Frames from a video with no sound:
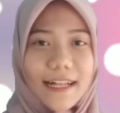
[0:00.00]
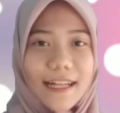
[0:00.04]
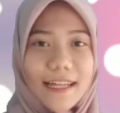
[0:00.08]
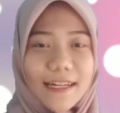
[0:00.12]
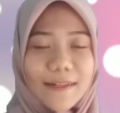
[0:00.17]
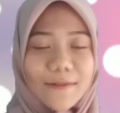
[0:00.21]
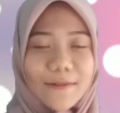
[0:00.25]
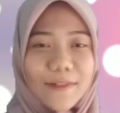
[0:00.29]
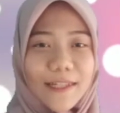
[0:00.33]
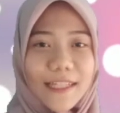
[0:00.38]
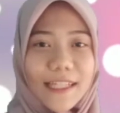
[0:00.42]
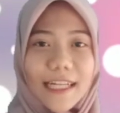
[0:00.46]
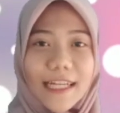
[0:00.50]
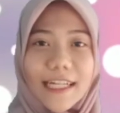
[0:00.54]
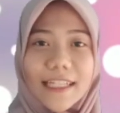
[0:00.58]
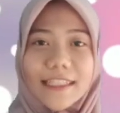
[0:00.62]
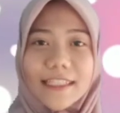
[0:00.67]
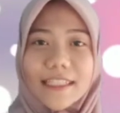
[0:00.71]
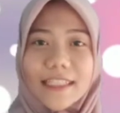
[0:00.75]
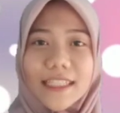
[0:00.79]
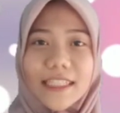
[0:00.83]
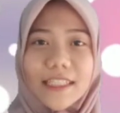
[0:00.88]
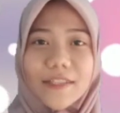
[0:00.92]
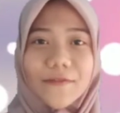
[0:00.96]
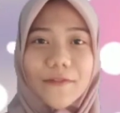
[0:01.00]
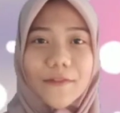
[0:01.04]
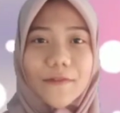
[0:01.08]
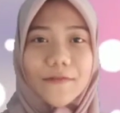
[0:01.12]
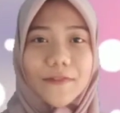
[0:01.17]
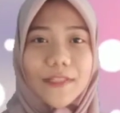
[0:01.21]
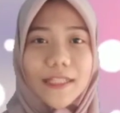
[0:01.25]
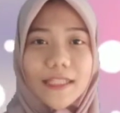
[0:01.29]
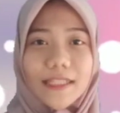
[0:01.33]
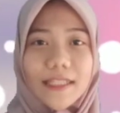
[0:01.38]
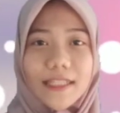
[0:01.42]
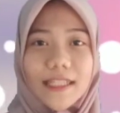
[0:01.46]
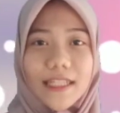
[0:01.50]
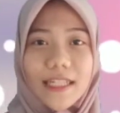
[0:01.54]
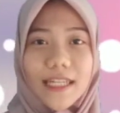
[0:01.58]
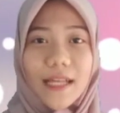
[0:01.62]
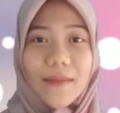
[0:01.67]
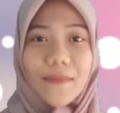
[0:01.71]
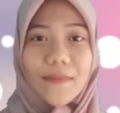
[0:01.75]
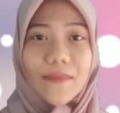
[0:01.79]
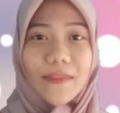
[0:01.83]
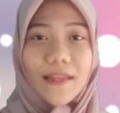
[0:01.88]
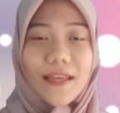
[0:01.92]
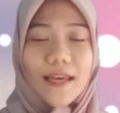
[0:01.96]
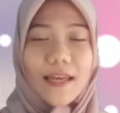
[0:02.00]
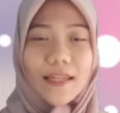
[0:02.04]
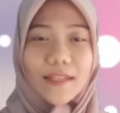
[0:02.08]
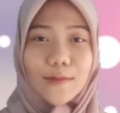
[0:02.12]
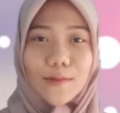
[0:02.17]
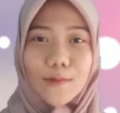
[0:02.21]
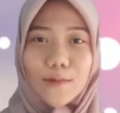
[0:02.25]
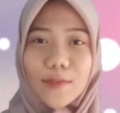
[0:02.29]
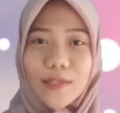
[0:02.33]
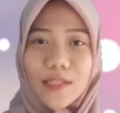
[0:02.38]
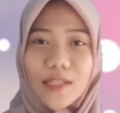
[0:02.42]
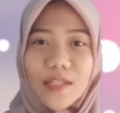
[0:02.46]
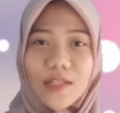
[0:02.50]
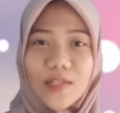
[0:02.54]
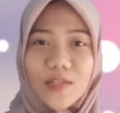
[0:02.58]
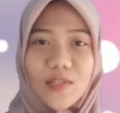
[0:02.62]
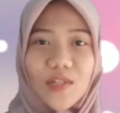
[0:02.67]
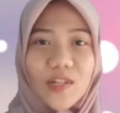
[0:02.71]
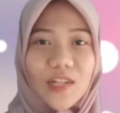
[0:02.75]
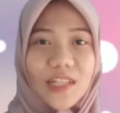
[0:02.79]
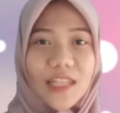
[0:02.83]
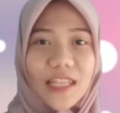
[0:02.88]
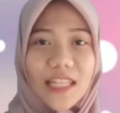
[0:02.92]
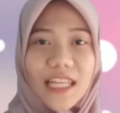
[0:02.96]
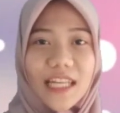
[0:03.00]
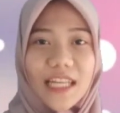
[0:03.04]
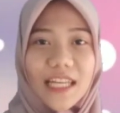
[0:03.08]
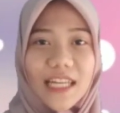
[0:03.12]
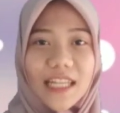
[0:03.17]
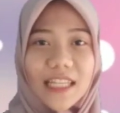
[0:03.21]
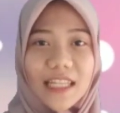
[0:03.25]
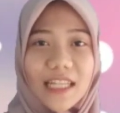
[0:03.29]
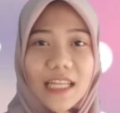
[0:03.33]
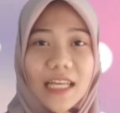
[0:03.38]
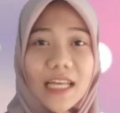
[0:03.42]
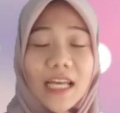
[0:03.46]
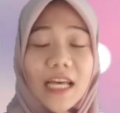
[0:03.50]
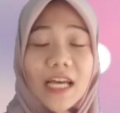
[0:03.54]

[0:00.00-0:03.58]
are 115 gram dark cooking chocolate,